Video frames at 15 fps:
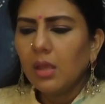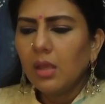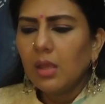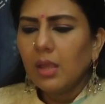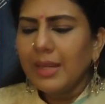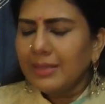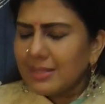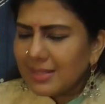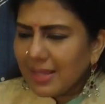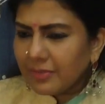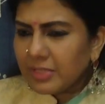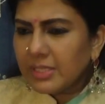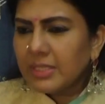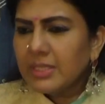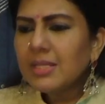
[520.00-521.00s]
In the
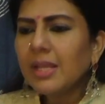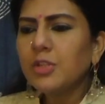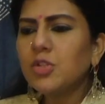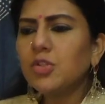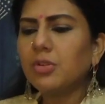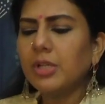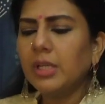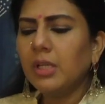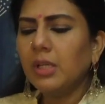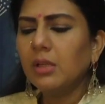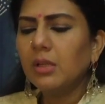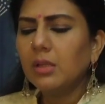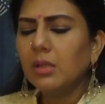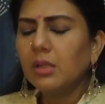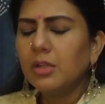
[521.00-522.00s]
17th
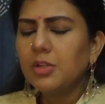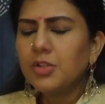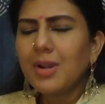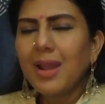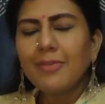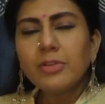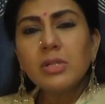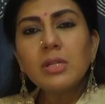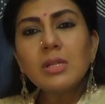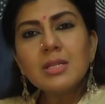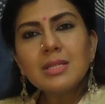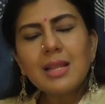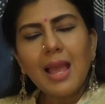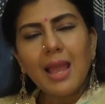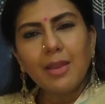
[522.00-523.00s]
century,
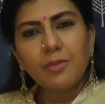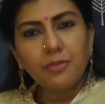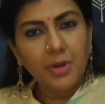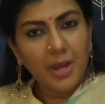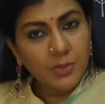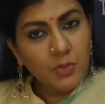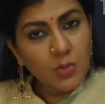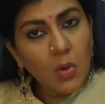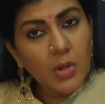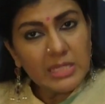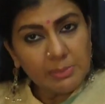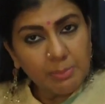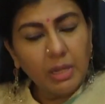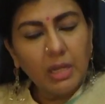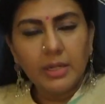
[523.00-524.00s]
travelers like Francois
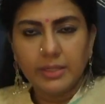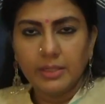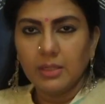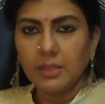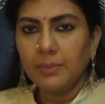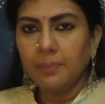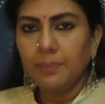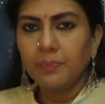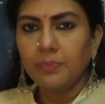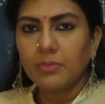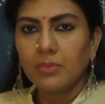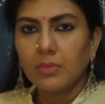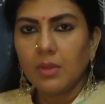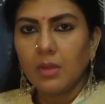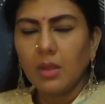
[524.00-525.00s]
Bernier
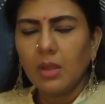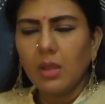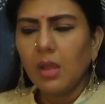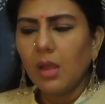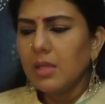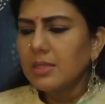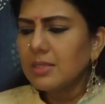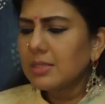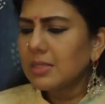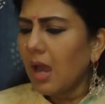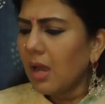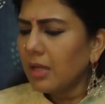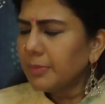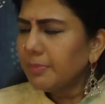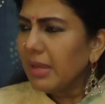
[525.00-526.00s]

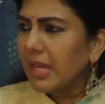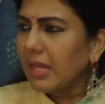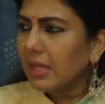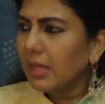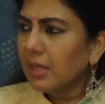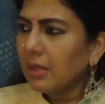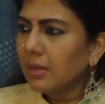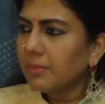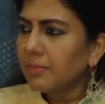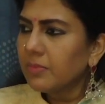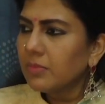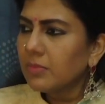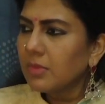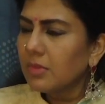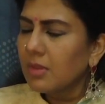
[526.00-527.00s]
start
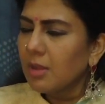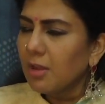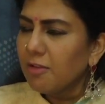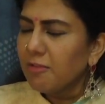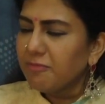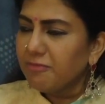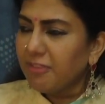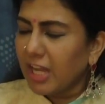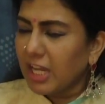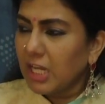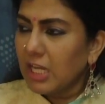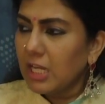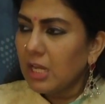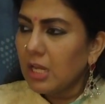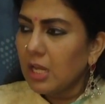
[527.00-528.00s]
making
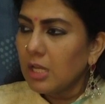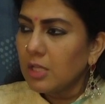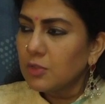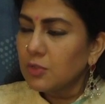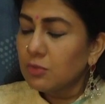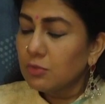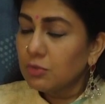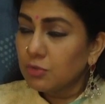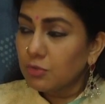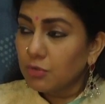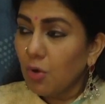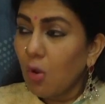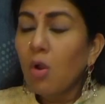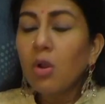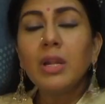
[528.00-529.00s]
very
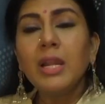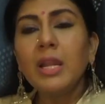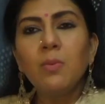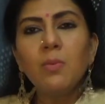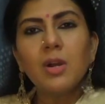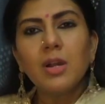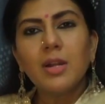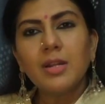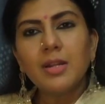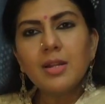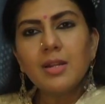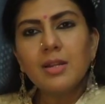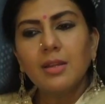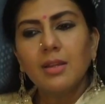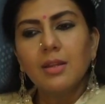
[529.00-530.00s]
strongly
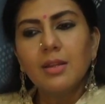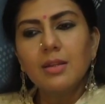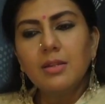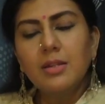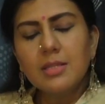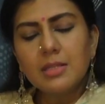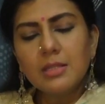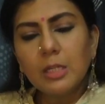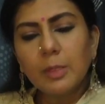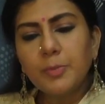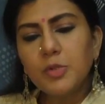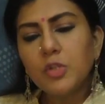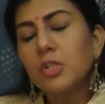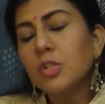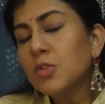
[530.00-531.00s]
worded
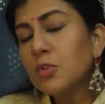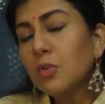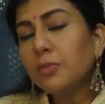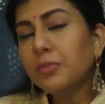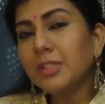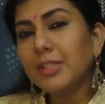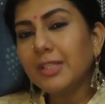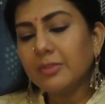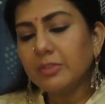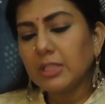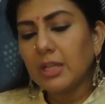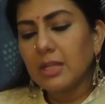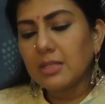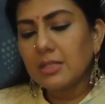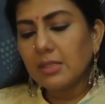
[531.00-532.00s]
descriptions of the
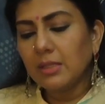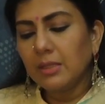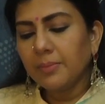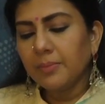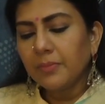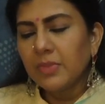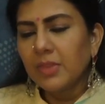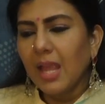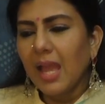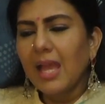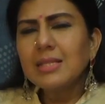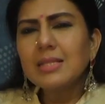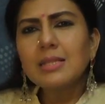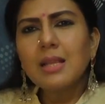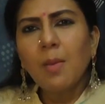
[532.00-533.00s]
Devadasi
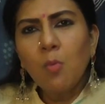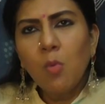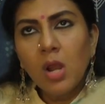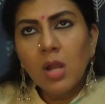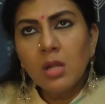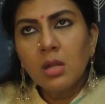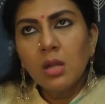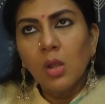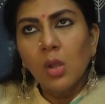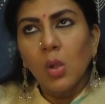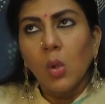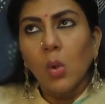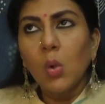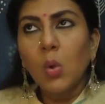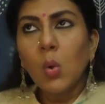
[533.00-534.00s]
as someone
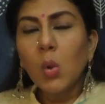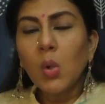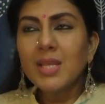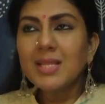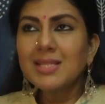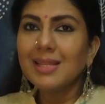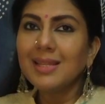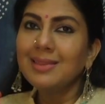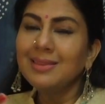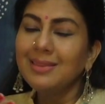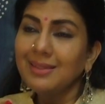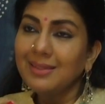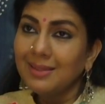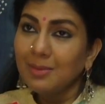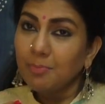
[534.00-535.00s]
who is in
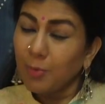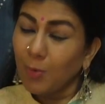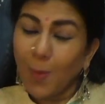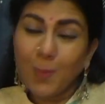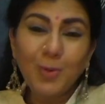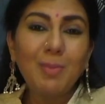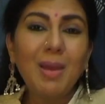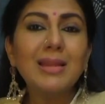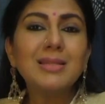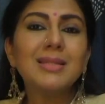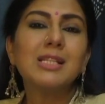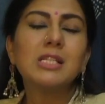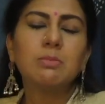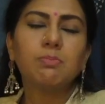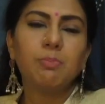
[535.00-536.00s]
the
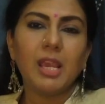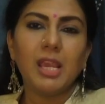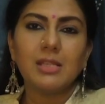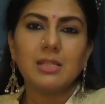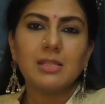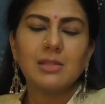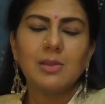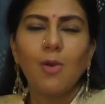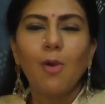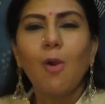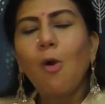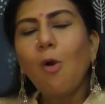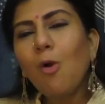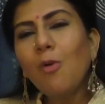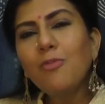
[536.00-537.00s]
problematic space
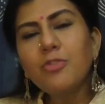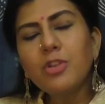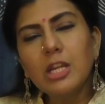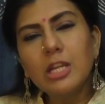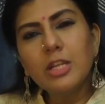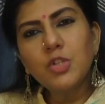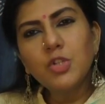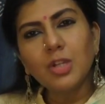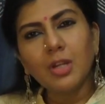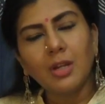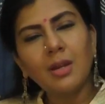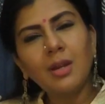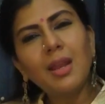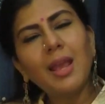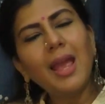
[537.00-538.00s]
of
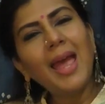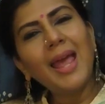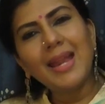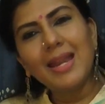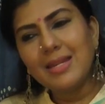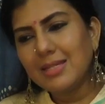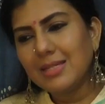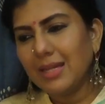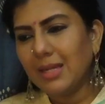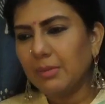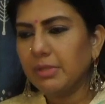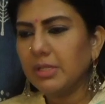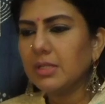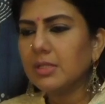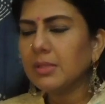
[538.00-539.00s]
religion and
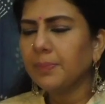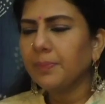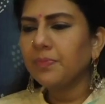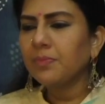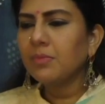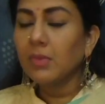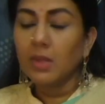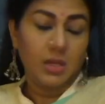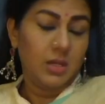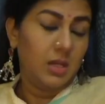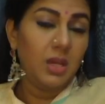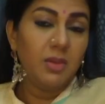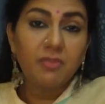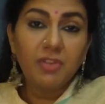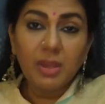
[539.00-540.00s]
entertainment.
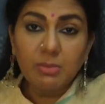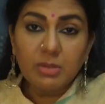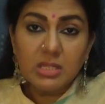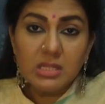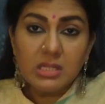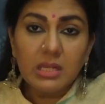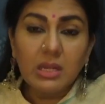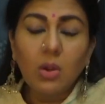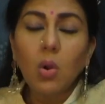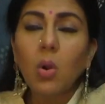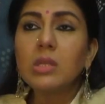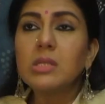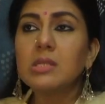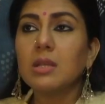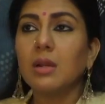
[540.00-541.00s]
He famously
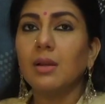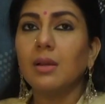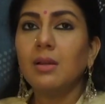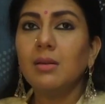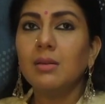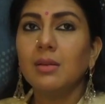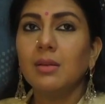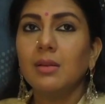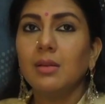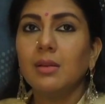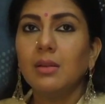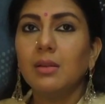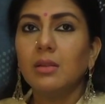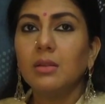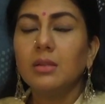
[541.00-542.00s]
calls her
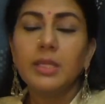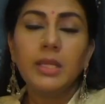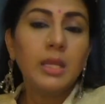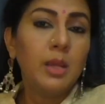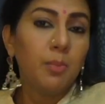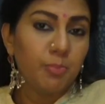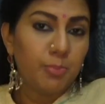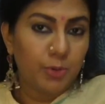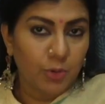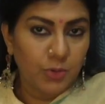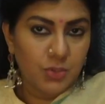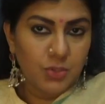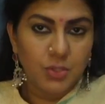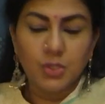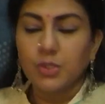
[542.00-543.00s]
the
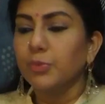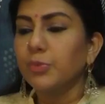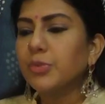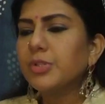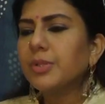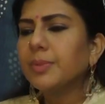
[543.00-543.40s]
prostitute.